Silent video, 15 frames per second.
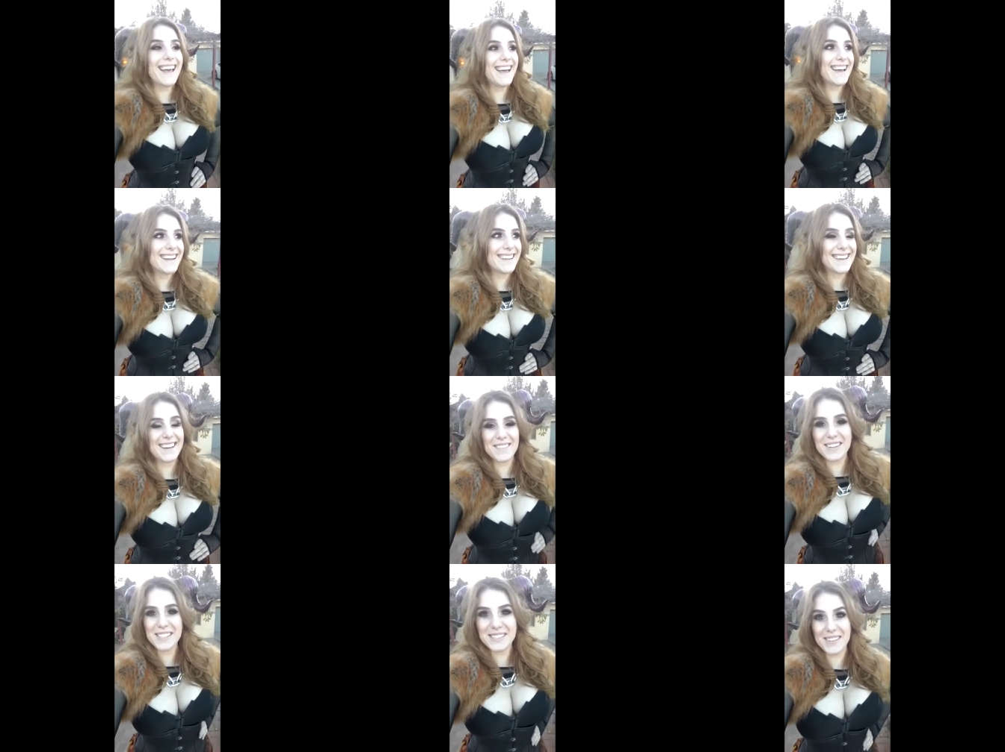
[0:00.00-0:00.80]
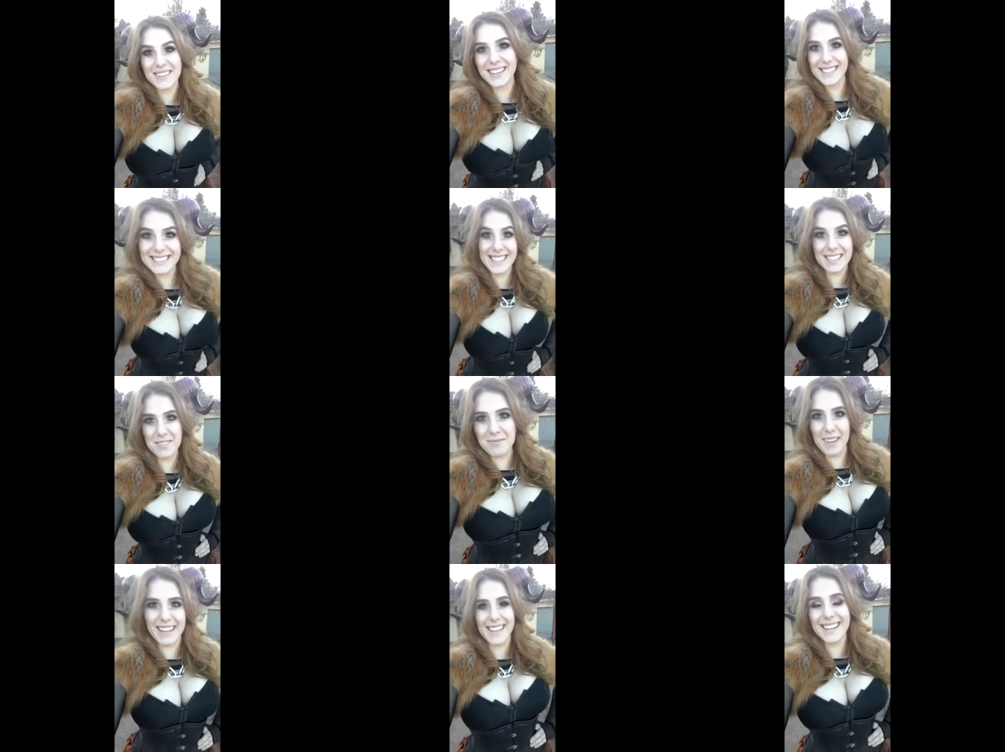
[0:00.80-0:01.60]
And I'm gonna show you guys that
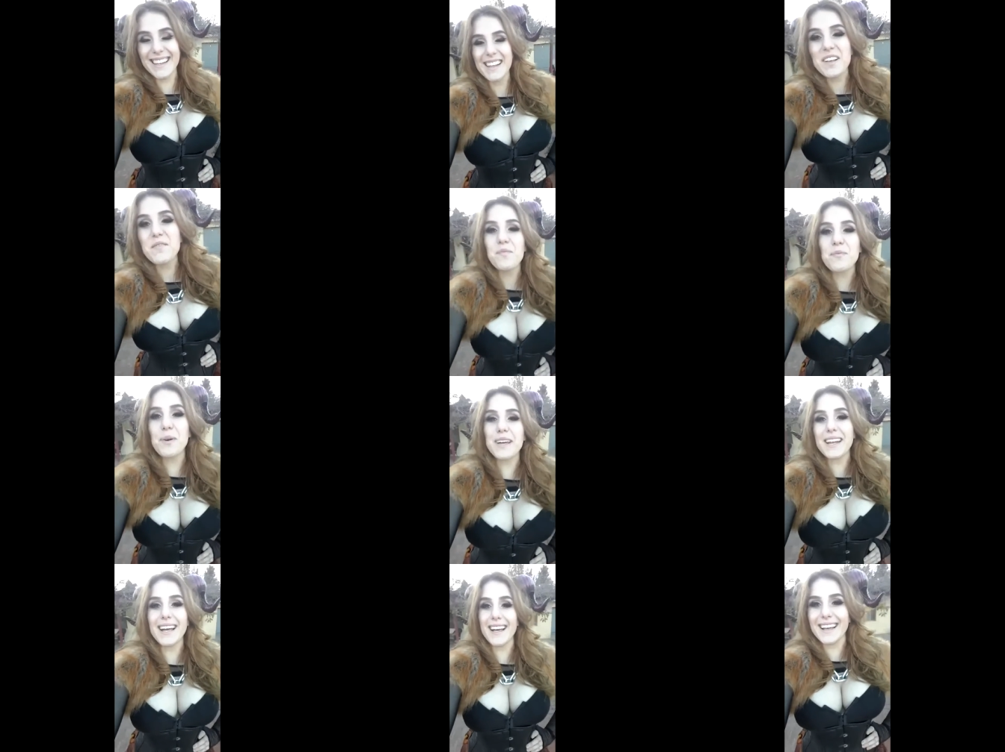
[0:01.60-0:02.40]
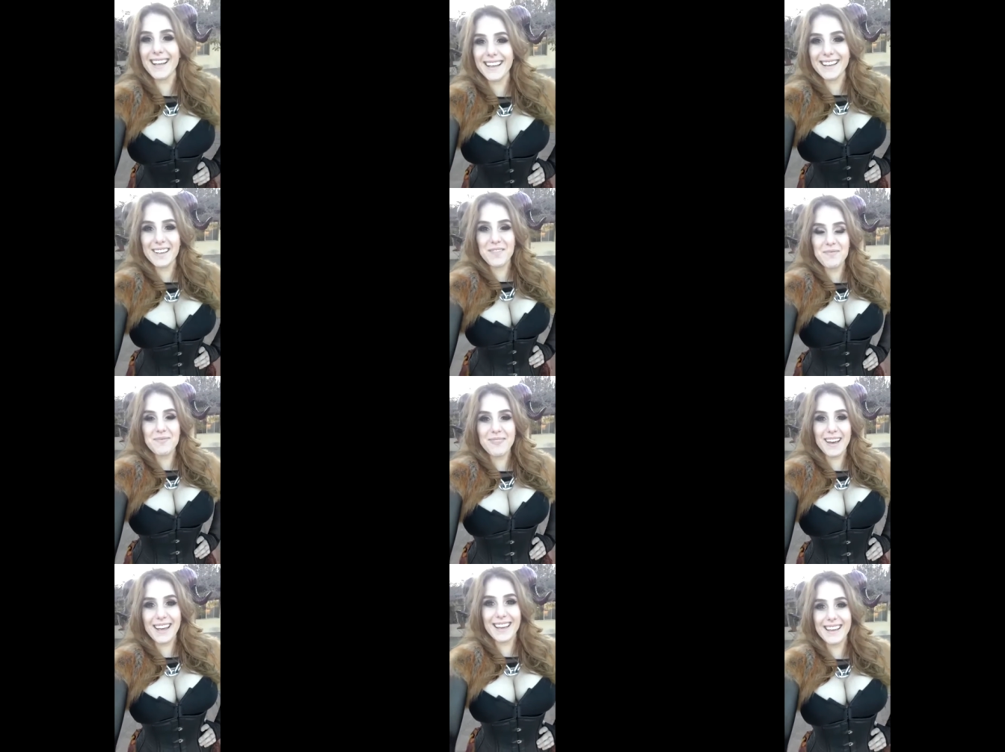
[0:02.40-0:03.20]
in a minute. But
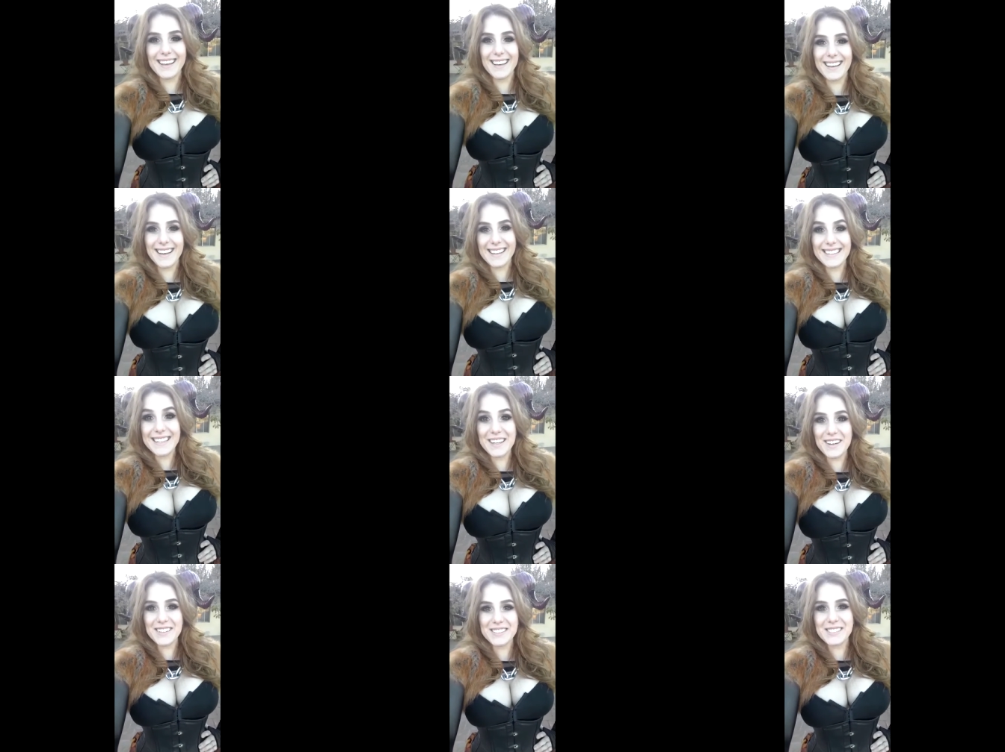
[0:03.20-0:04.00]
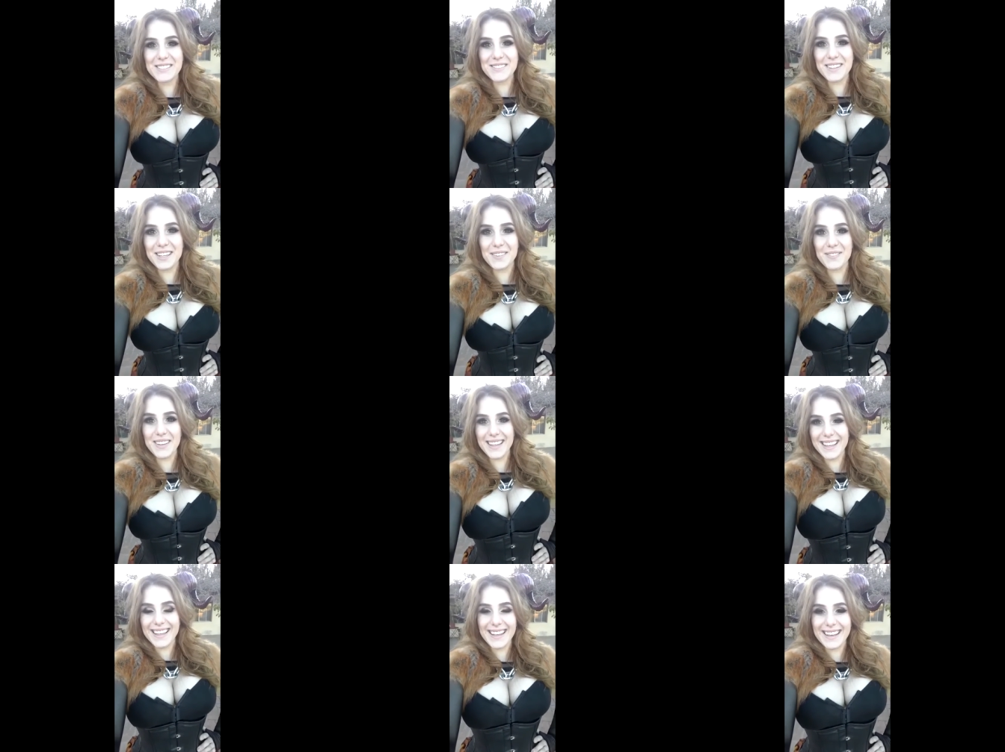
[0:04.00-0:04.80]
I did it on
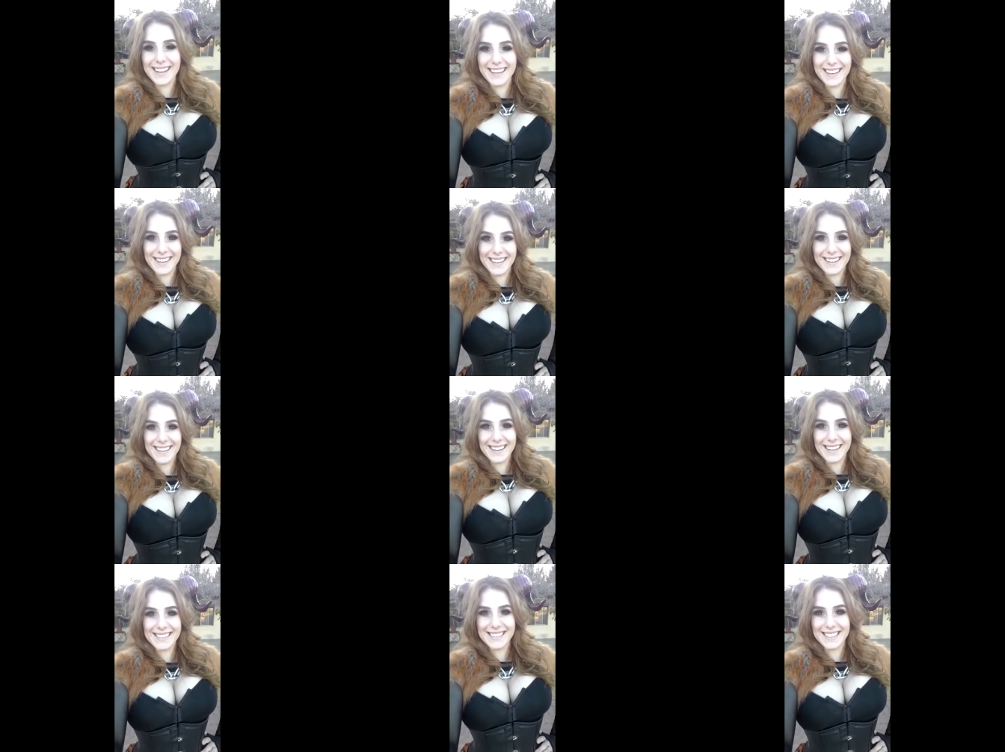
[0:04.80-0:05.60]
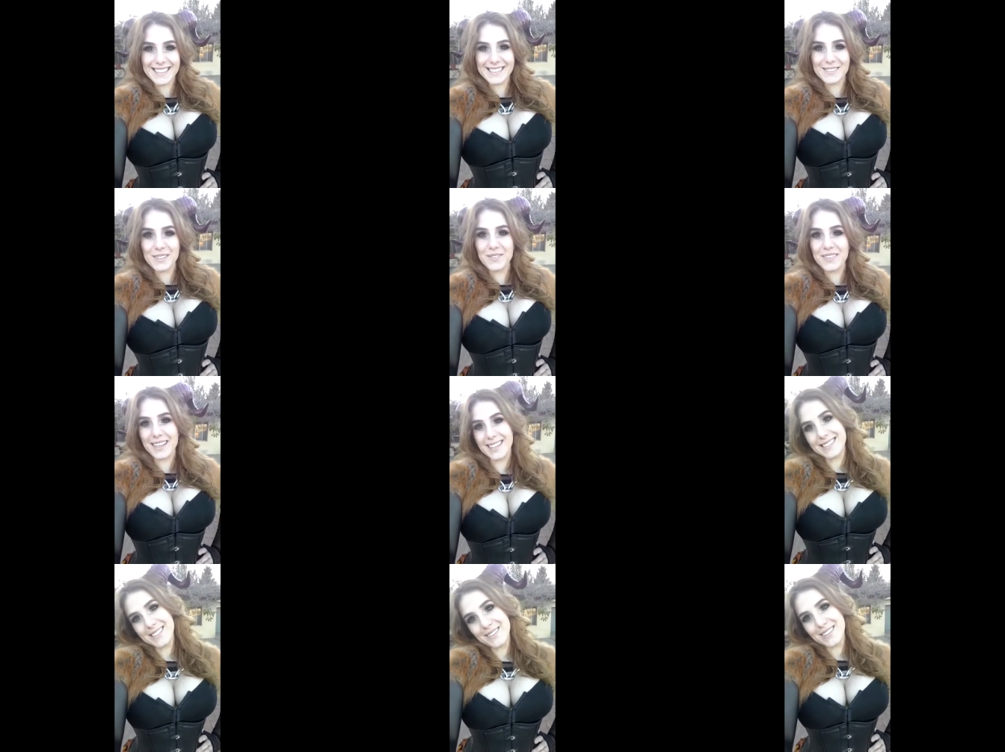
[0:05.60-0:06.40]
stream, as like a stream
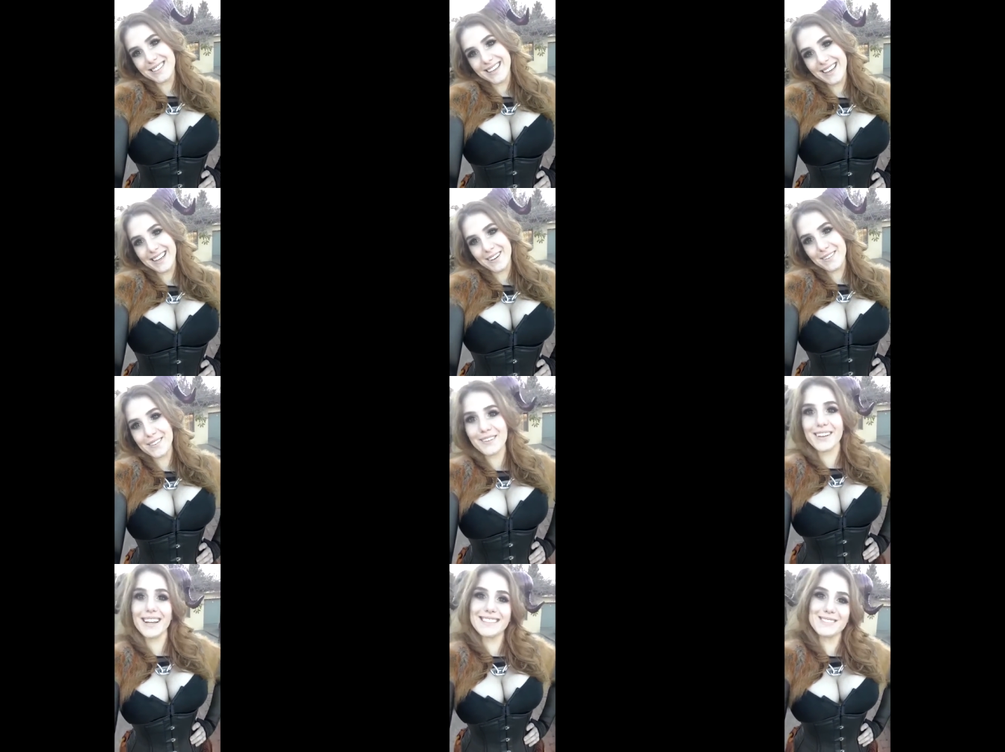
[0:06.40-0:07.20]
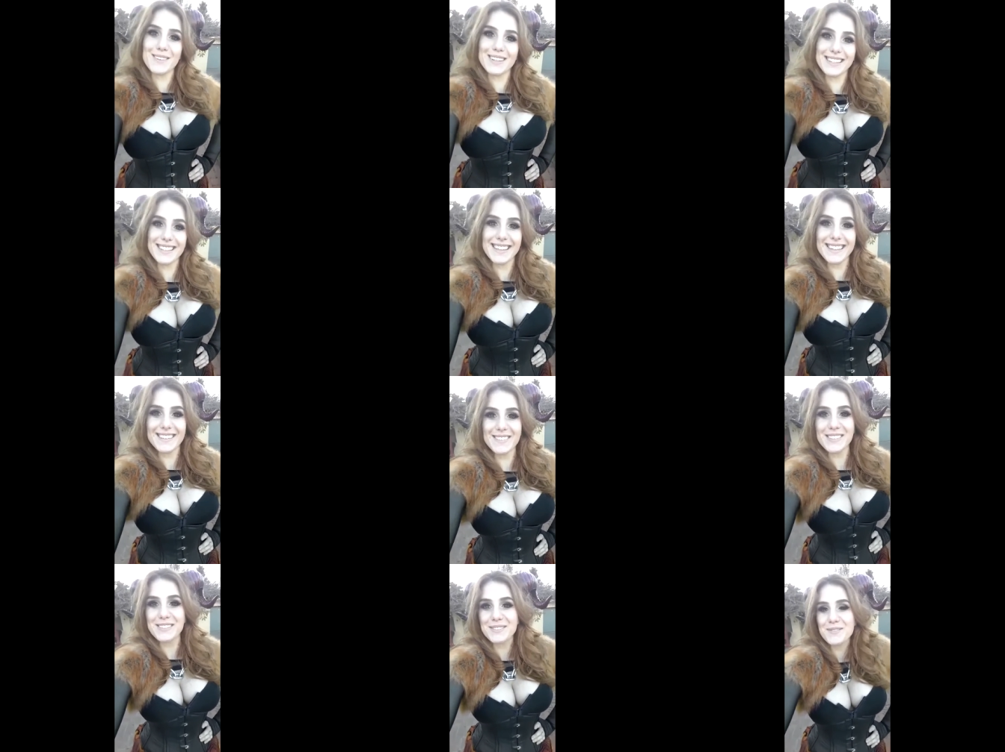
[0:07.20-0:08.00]
thing, because I wanted to hang out with you guys while I did
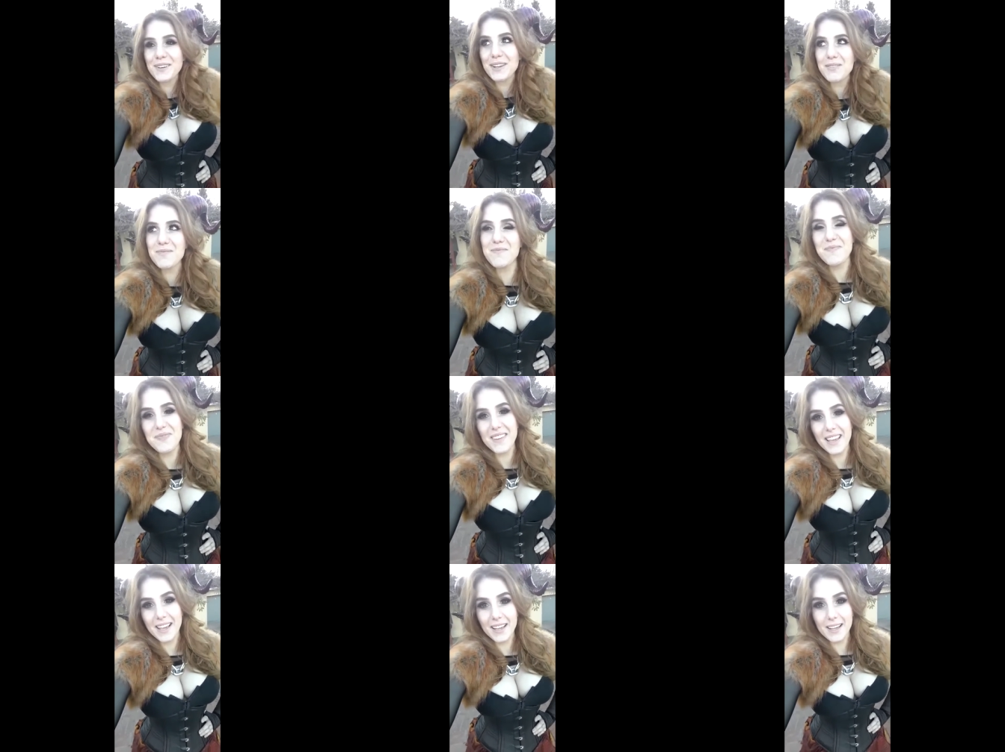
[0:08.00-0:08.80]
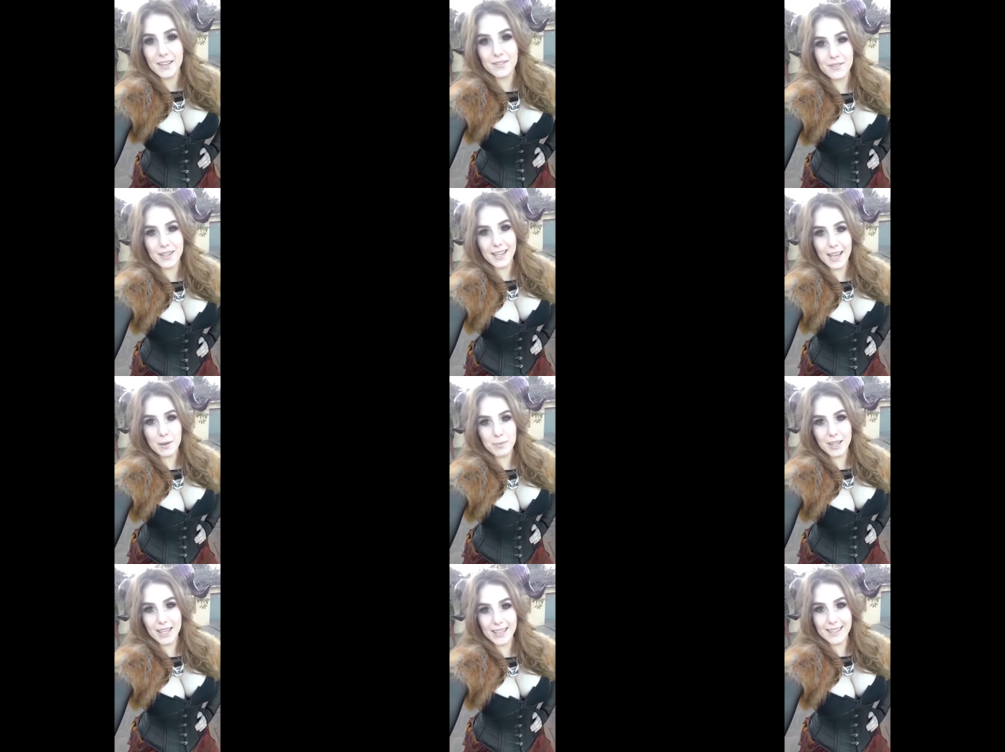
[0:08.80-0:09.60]
it, which is fun. I'm very
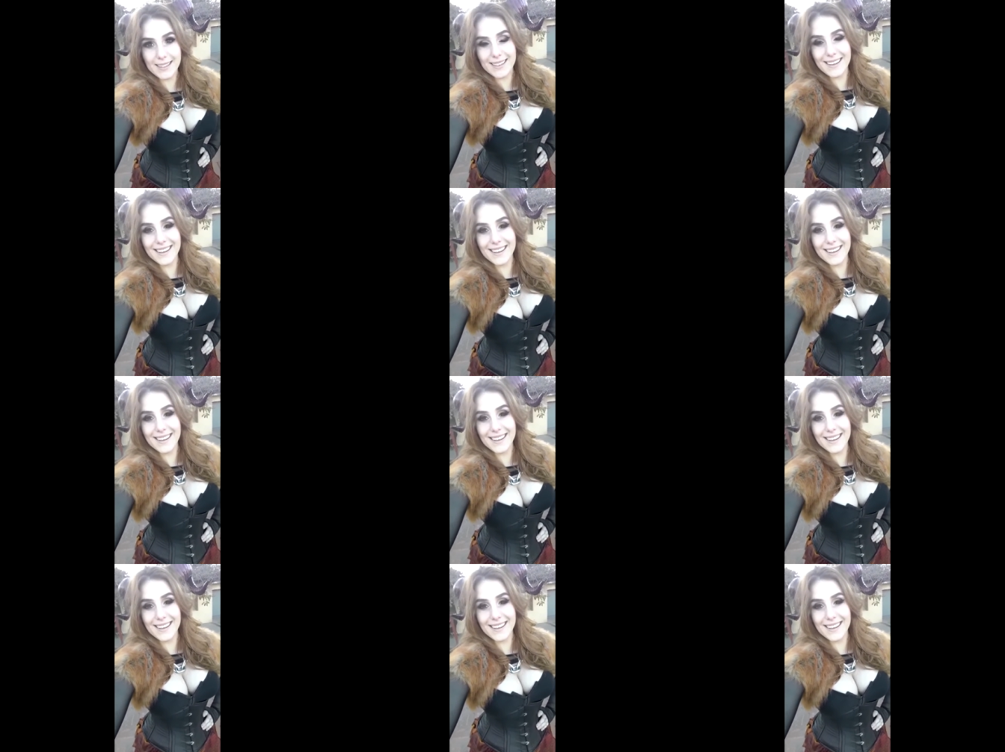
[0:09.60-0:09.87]
happy.